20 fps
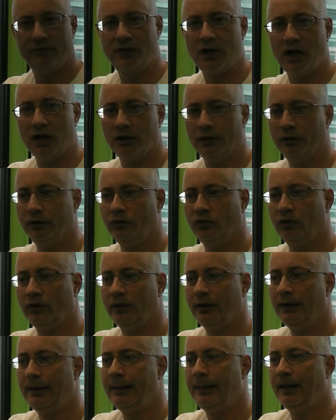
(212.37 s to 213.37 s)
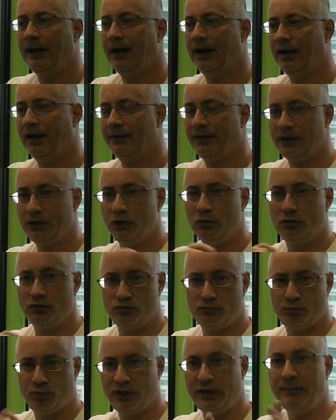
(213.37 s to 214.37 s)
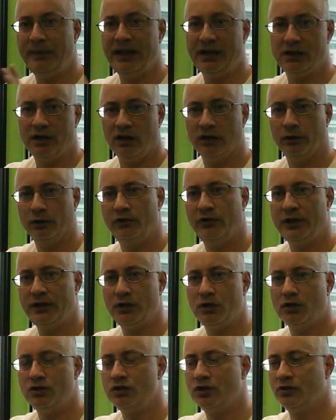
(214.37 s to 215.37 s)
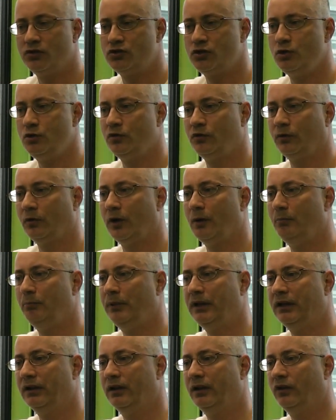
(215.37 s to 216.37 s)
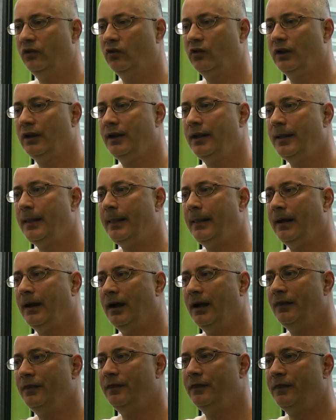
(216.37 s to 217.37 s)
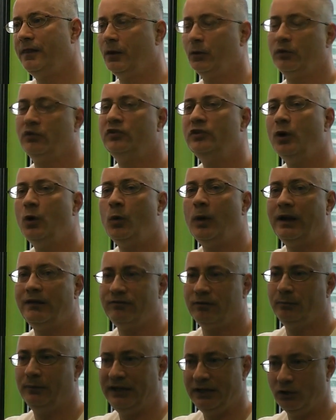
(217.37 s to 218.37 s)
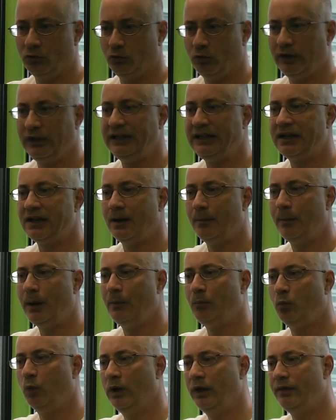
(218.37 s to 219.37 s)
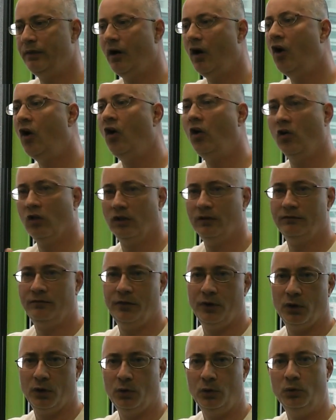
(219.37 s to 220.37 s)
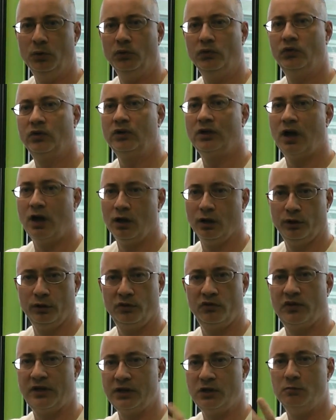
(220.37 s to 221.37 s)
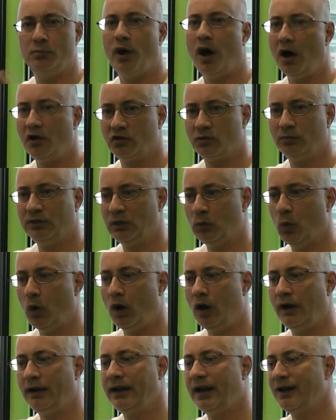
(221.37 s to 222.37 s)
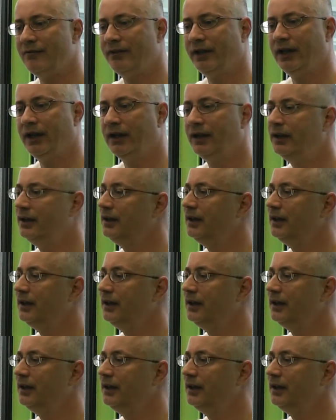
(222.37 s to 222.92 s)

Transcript: of colors pre-made colors that you could just choose from, because there was no way for me to really come up with all of those colors that you'd possibly want. Having